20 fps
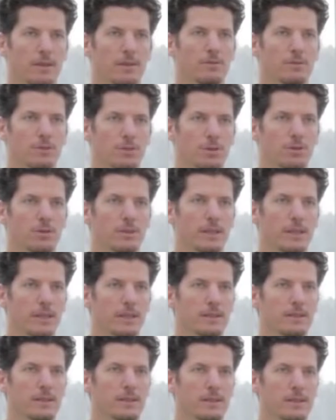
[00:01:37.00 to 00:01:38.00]
That it truly
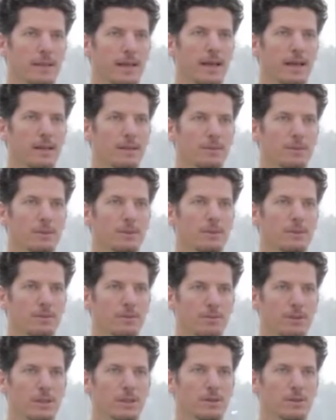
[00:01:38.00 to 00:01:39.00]
is a
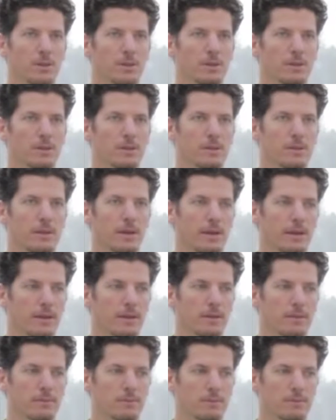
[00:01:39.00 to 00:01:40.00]
scalable resource. It
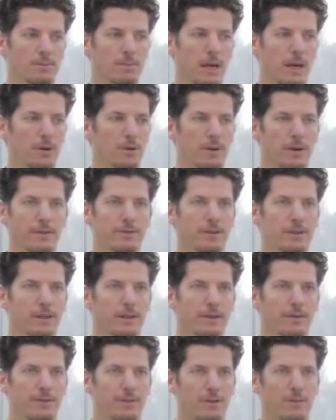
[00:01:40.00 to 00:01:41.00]
can power
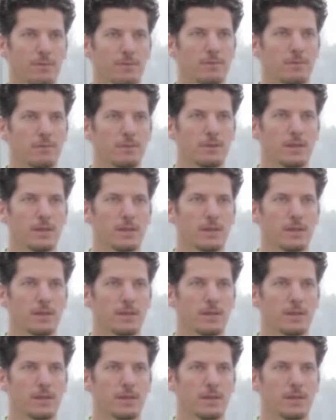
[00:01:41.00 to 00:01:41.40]
everything from